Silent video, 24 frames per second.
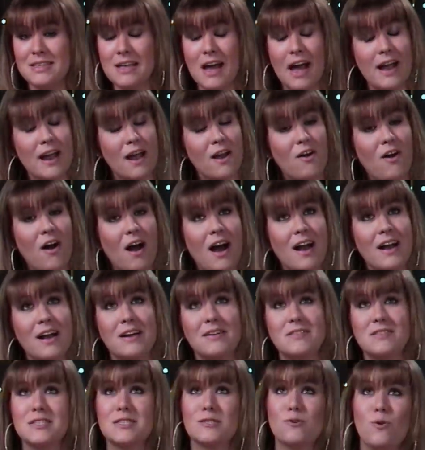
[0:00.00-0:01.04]
And 9 o'clock
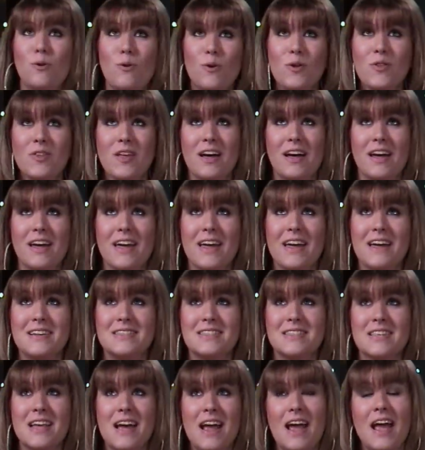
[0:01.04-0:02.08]
on school
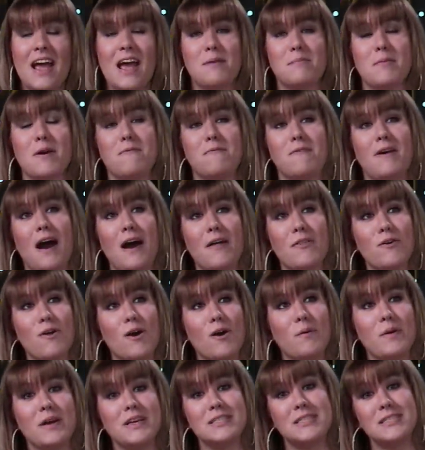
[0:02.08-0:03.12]
nights. And my father
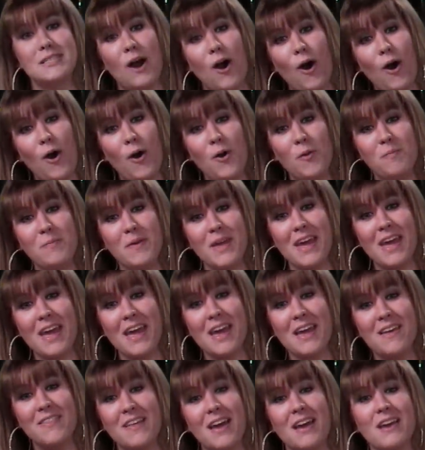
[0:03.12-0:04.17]
always told
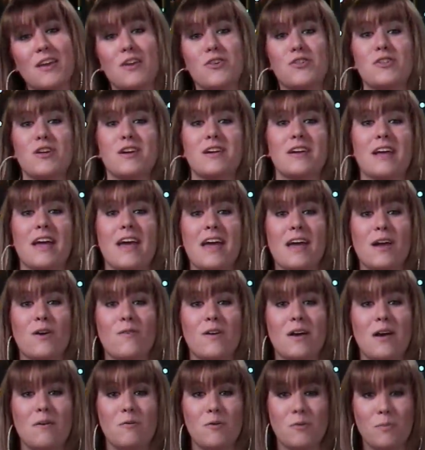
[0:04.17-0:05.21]
me that you shouldn't hang
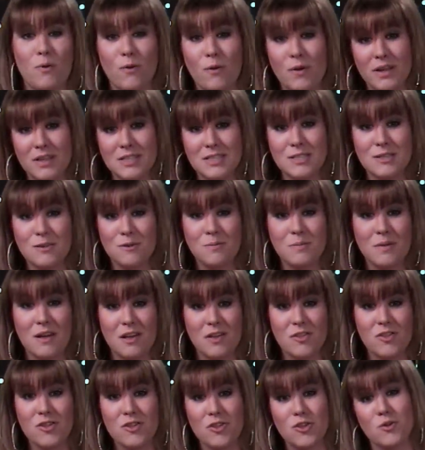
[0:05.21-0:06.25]
around with boys too
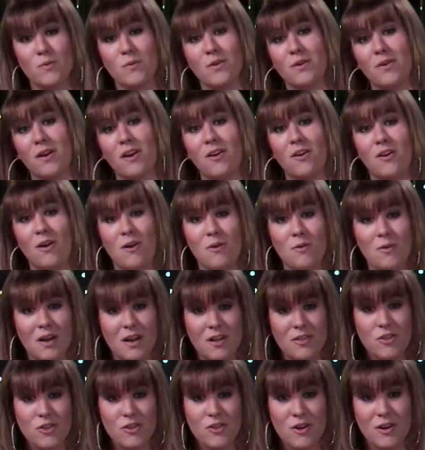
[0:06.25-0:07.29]
much and you shouldn't wear
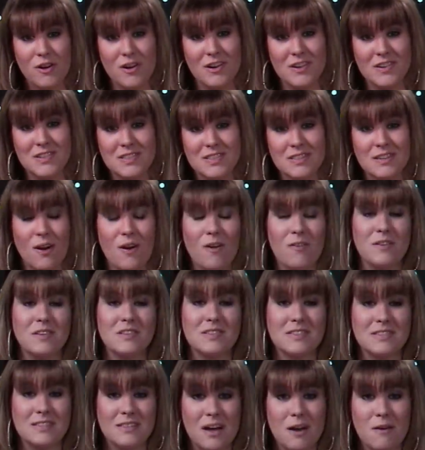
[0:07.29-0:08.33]
low-cut shirts and all
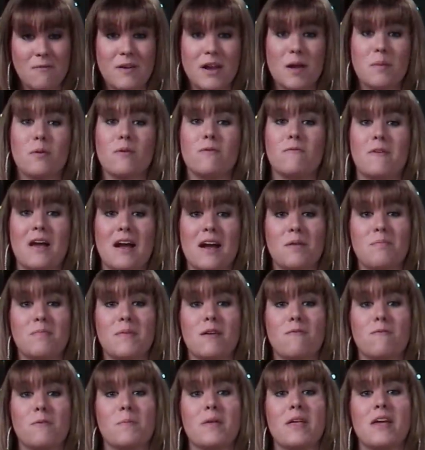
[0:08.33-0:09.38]
that stuff, and it prevented
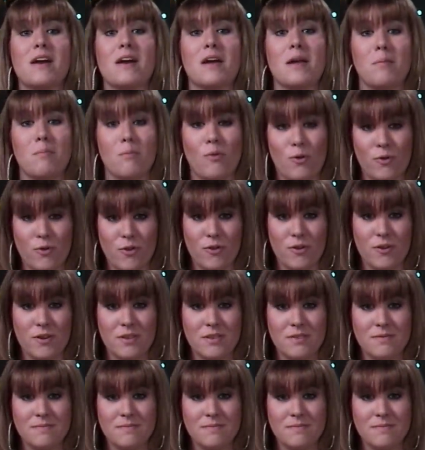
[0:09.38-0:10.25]
me from getting murdered.